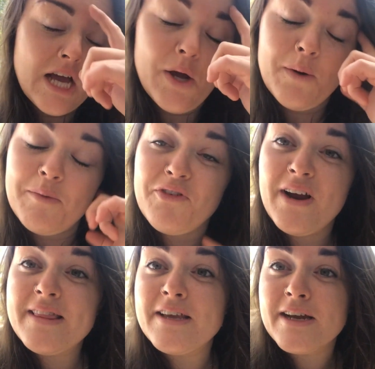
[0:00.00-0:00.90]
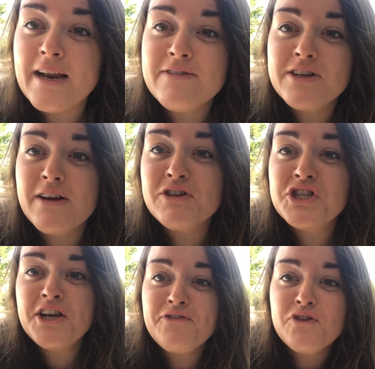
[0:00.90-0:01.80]
So I'm afraid that you're going to have
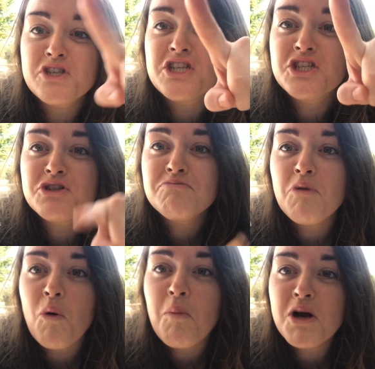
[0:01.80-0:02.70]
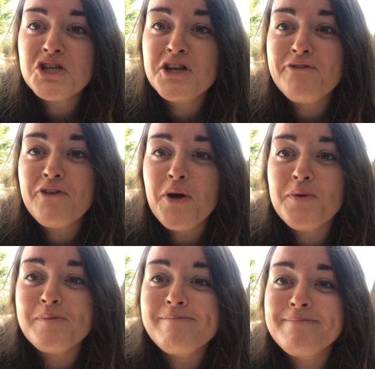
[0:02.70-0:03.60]
shit footage on my shit
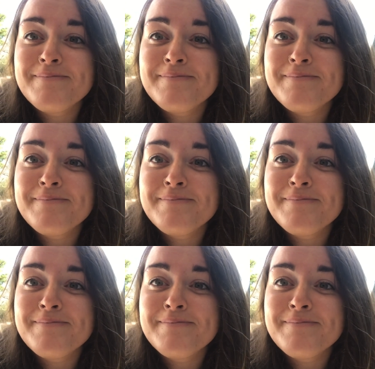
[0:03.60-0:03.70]
phone.